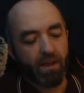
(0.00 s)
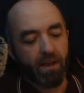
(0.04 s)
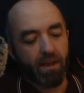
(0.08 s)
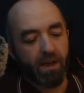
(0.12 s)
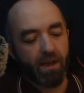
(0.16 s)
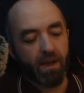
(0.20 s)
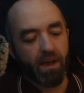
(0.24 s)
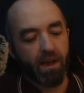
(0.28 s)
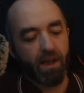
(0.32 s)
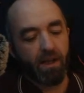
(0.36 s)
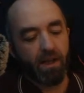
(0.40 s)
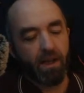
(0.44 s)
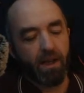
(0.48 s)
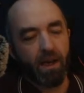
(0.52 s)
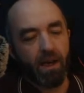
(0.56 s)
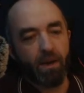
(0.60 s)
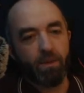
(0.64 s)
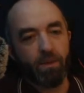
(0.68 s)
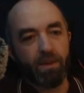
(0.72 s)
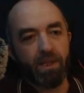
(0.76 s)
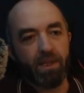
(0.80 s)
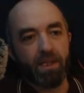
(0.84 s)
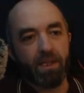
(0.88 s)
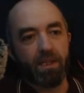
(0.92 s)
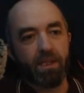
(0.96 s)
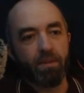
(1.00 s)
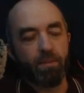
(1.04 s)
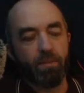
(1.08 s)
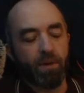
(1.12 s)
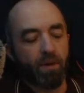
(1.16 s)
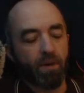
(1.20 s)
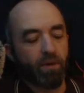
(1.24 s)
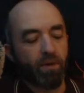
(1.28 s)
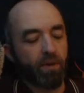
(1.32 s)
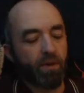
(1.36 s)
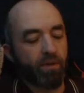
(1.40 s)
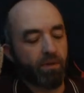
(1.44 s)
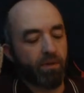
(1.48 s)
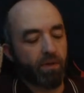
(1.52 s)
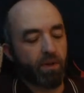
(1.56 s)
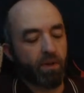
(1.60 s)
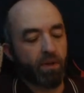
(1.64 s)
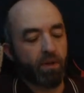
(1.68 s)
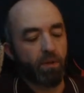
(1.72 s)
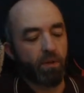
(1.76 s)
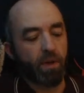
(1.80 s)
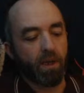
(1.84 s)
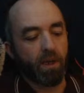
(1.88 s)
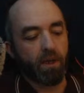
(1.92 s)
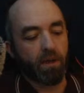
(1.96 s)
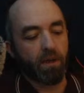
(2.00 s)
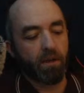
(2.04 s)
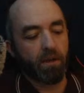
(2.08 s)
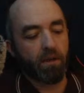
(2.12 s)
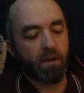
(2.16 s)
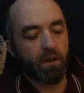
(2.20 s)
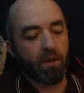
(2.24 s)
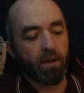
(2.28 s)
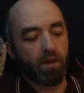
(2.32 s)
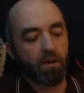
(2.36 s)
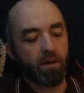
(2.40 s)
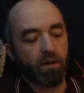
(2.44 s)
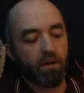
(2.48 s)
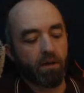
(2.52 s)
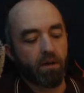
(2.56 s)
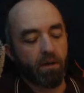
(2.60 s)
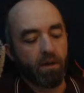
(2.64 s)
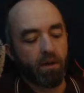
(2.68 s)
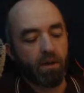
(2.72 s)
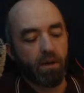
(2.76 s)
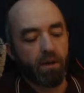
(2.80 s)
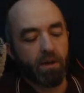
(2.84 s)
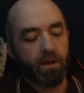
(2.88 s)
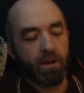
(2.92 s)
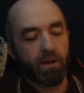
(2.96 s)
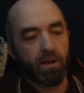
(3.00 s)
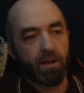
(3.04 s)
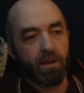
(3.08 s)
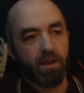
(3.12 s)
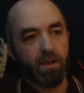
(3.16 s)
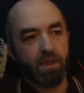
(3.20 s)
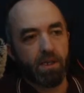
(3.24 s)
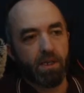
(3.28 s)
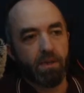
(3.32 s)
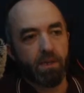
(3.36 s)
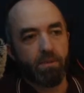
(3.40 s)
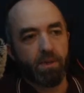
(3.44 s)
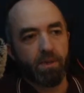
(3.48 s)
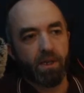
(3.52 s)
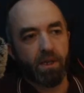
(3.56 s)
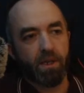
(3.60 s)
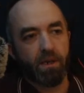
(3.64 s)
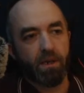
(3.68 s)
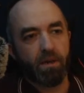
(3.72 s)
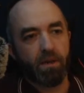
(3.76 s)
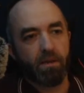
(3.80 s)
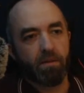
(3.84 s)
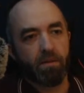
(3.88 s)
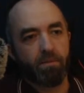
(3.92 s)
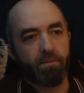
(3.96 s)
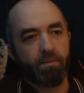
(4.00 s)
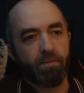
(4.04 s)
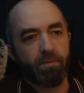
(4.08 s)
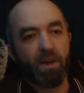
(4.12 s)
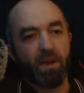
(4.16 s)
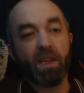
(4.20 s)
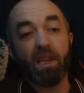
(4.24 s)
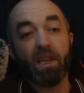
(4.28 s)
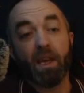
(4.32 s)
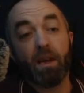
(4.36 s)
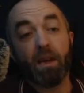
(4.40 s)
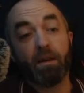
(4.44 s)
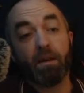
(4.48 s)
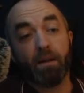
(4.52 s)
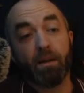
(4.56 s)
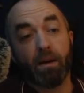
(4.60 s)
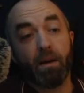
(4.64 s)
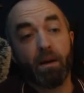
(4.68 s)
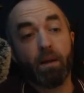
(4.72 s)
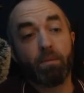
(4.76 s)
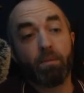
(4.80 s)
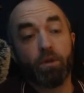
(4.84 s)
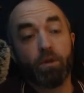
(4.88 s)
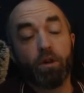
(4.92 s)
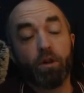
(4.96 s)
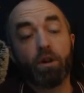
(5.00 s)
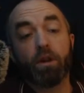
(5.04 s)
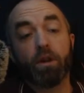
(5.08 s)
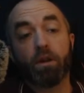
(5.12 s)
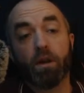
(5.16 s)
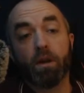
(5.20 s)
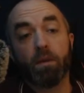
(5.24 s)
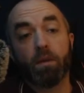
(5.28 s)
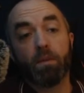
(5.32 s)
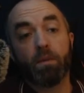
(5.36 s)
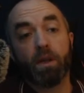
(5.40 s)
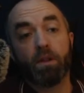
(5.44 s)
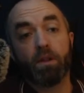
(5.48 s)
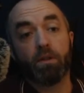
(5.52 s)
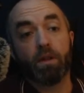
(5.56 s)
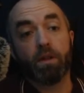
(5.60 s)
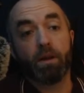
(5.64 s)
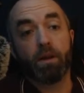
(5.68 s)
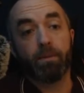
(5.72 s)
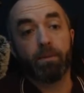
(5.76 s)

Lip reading: I would need to build a following there, seems like, but yeah, I might do that.